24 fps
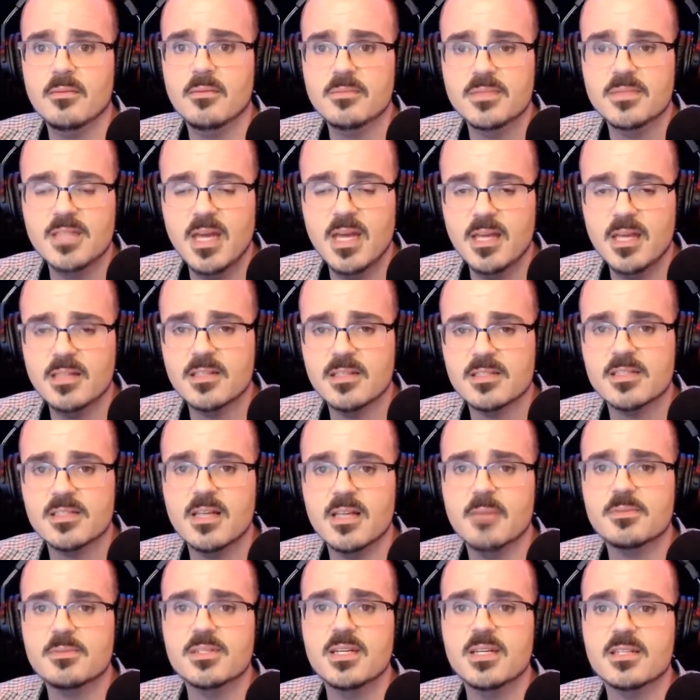take the
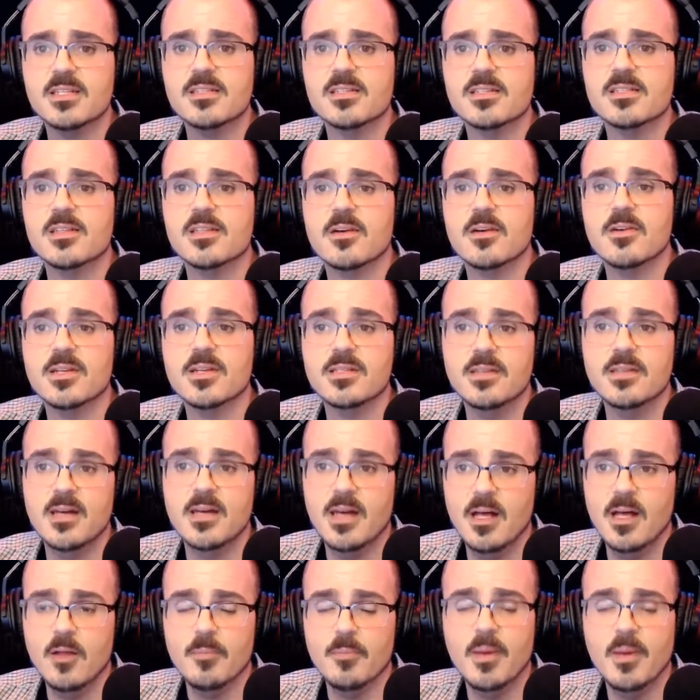steps necessary to
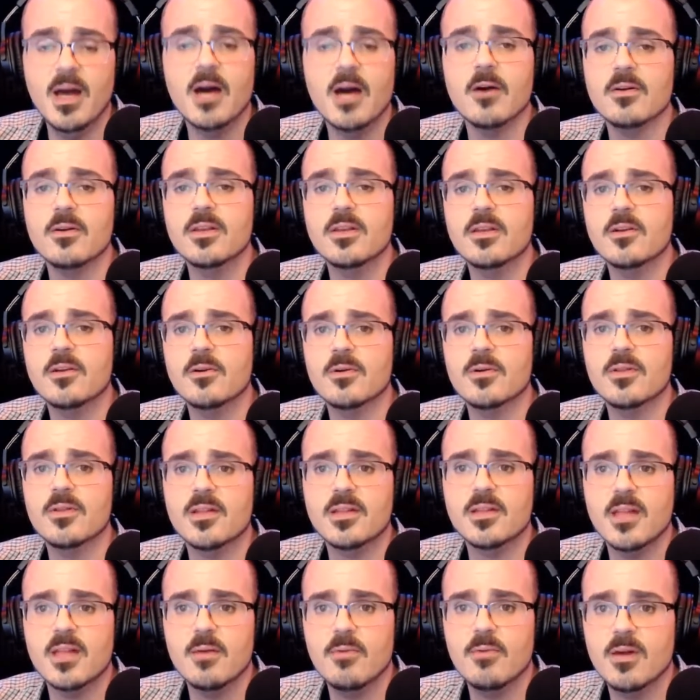help out, you know, or
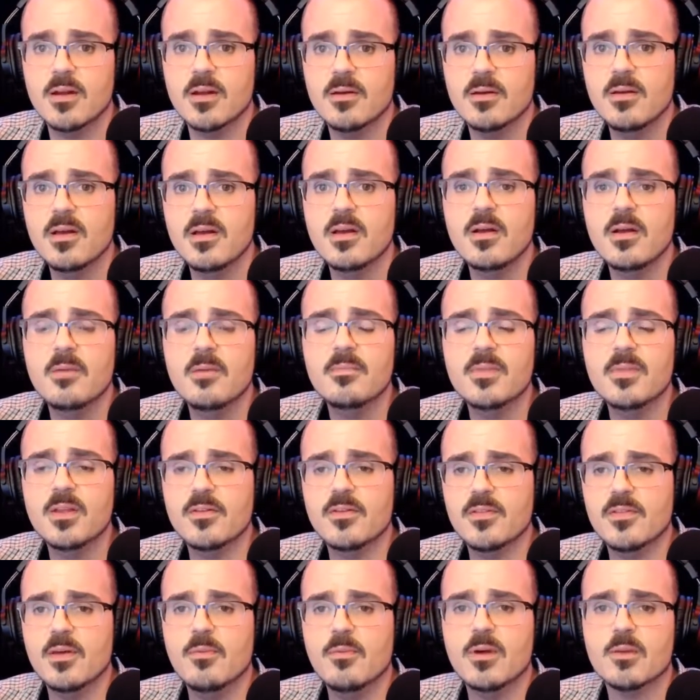that they want to, you know,
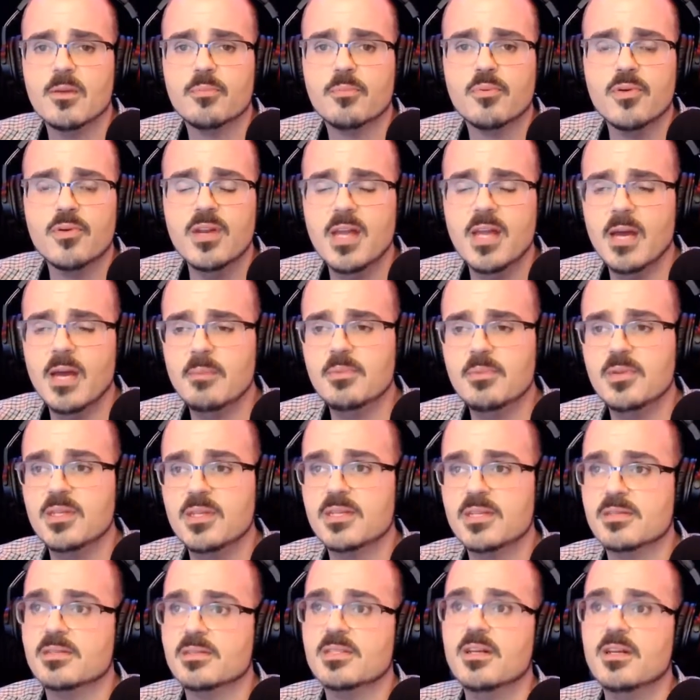they want to preempt
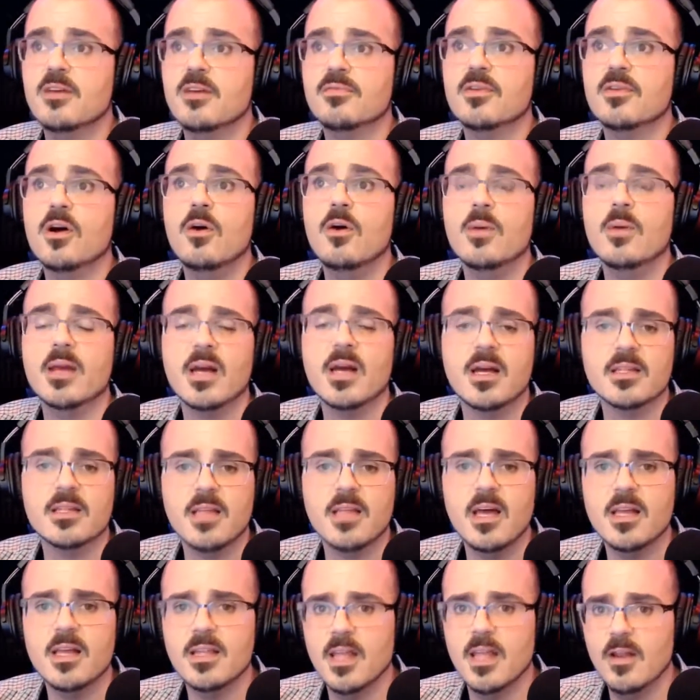this stuff going
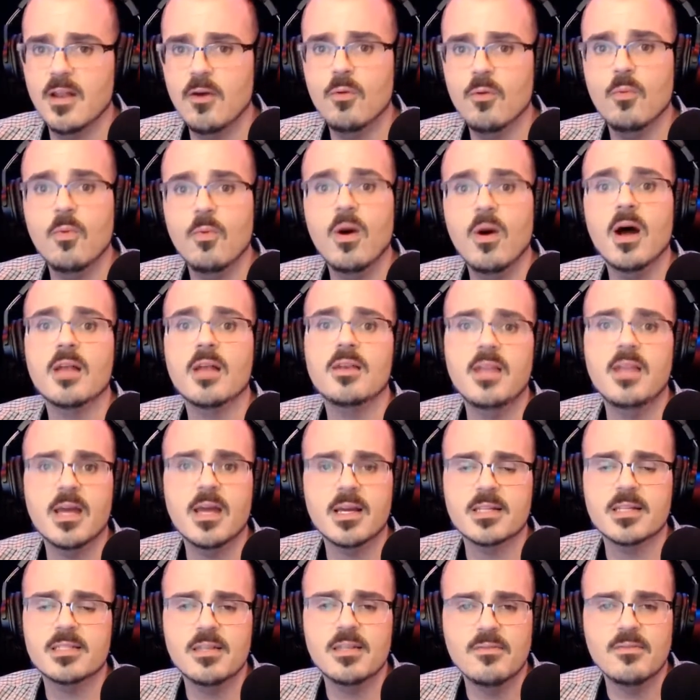online. They don't want
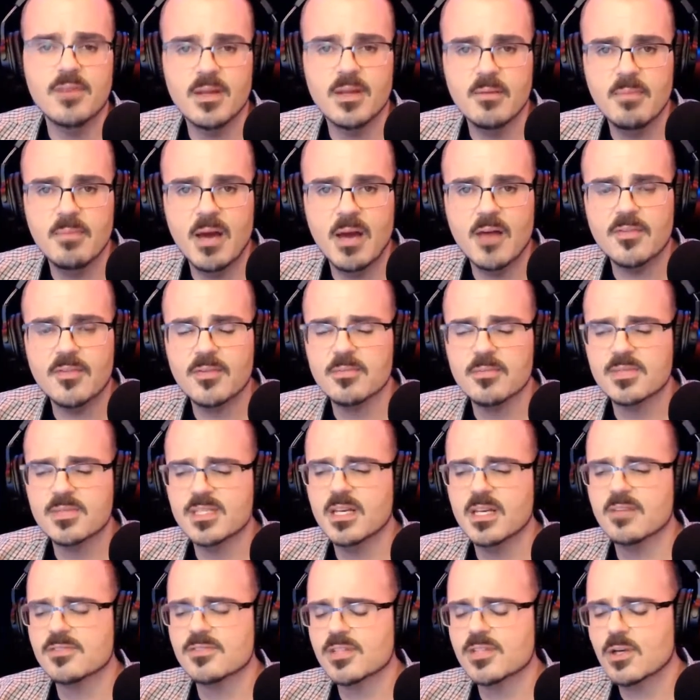negativity about themselves. The